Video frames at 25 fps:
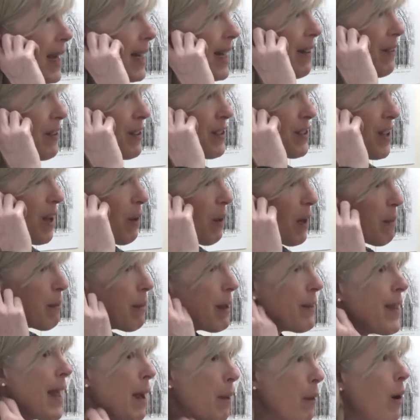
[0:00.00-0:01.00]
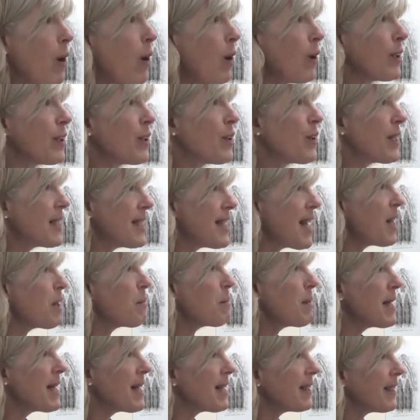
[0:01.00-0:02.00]
I never saw one, but they were old. You could tell
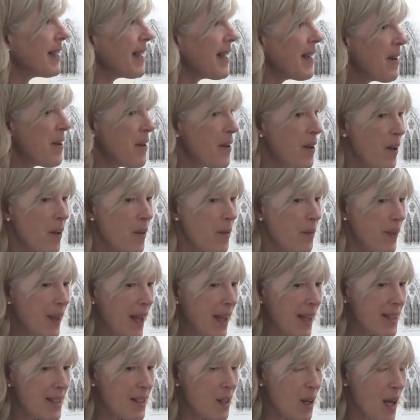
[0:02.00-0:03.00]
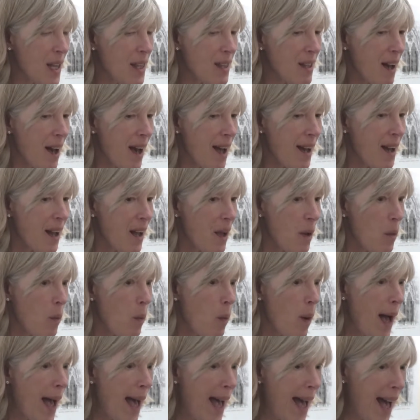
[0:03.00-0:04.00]
immediately. And so I thought,
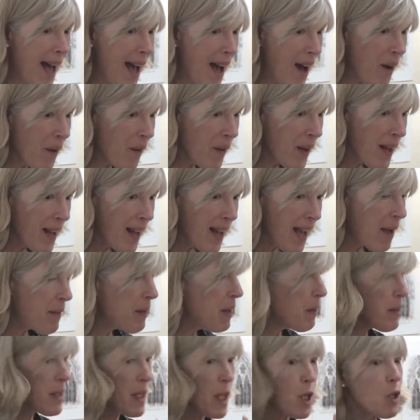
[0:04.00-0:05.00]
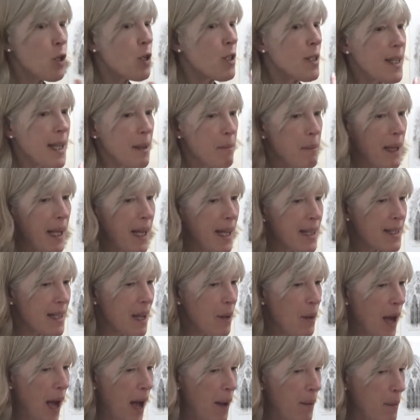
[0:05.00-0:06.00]
wow. I mean, it was a huge thing, because
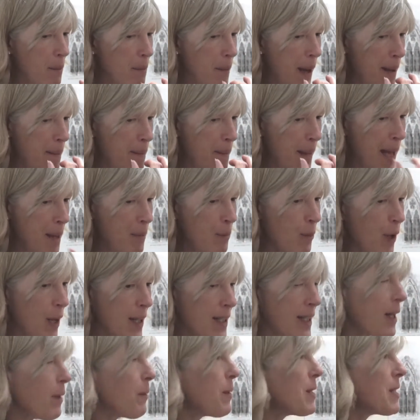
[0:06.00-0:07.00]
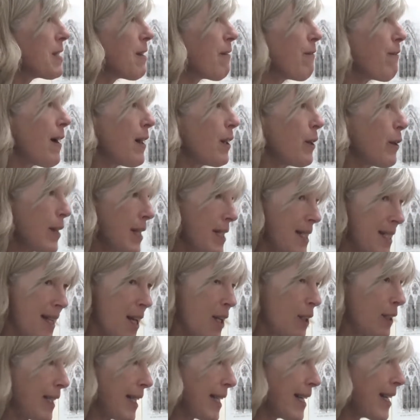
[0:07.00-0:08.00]
my main project was to follow the
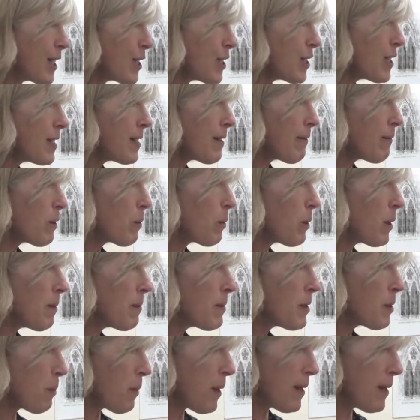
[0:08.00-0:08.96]
cell lineages of the worms